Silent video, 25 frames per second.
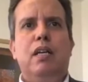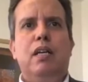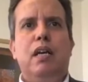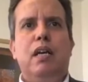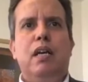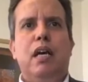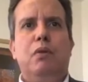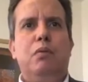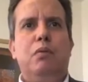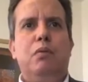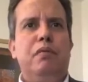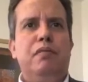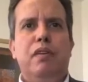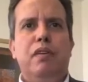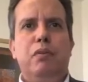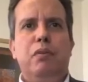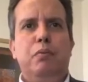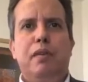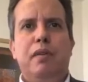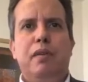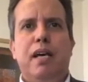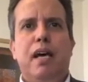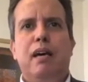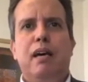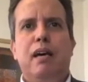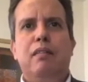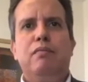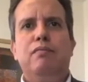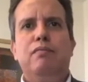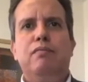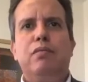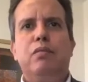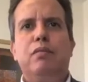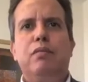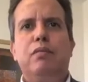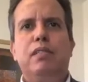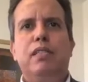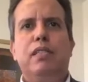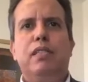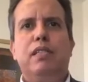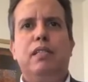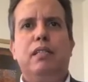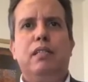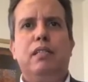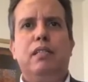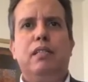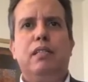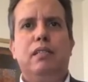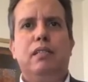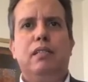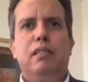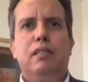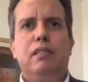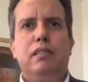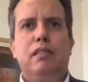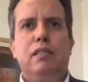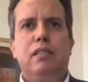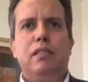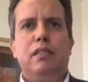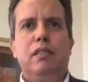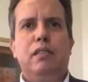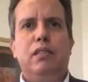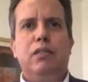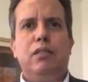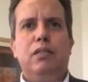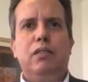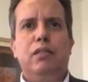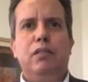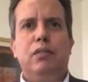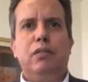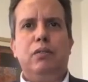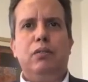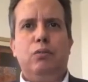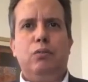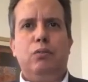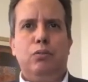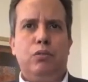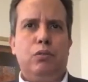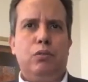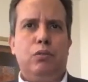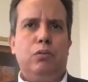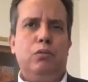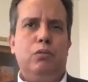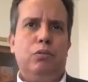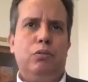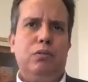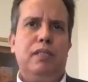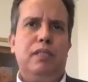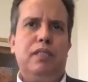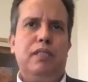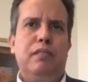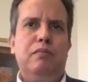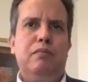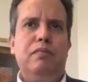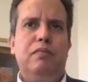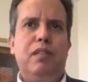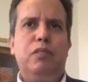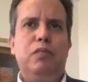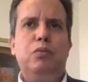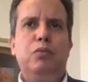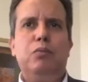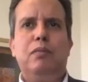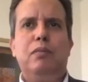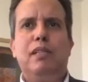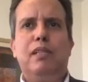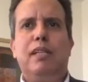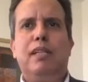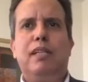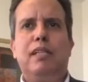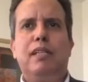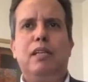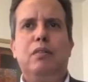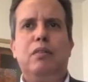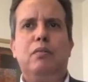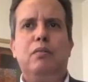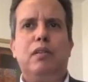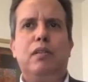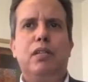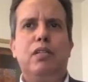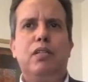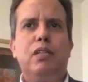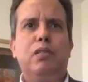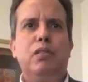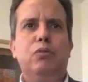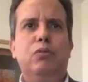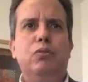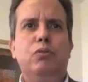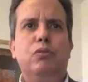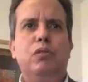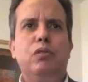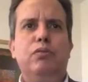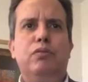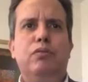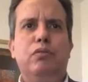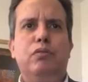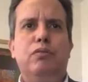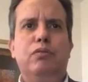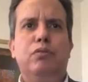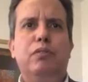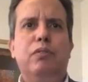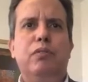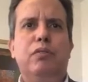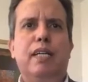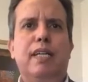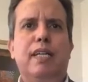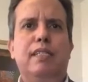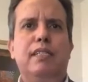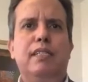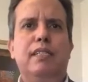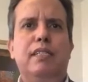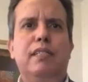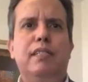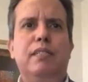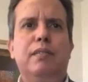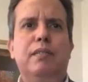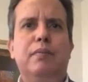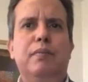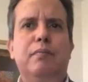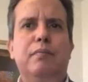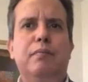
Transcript: However, we have considered also using virtual data collection tools for few cases.